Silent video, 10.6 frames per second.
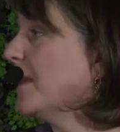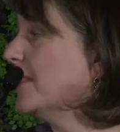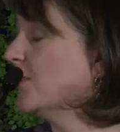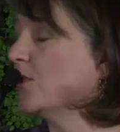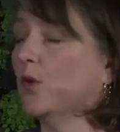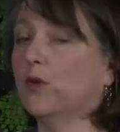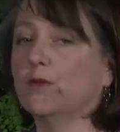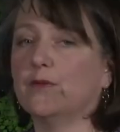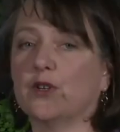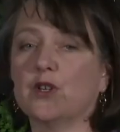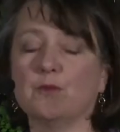It had been
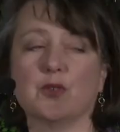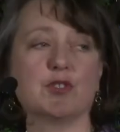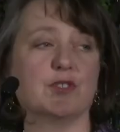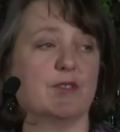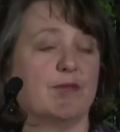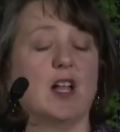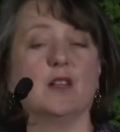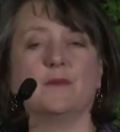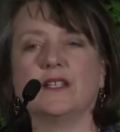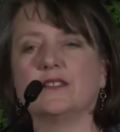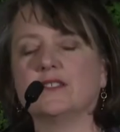sold for commercial
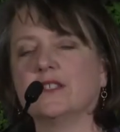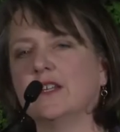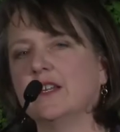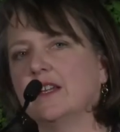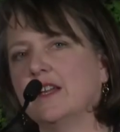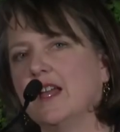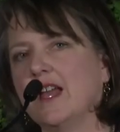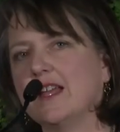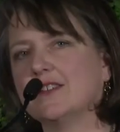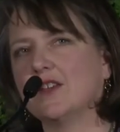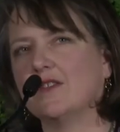development.
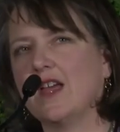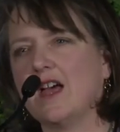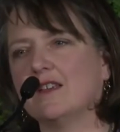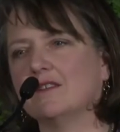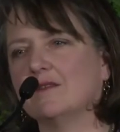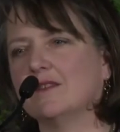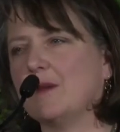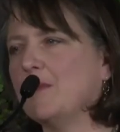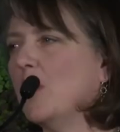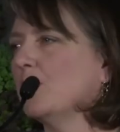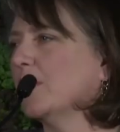And so that
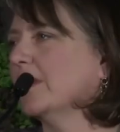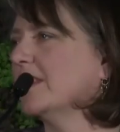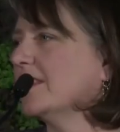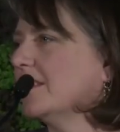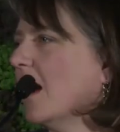poem really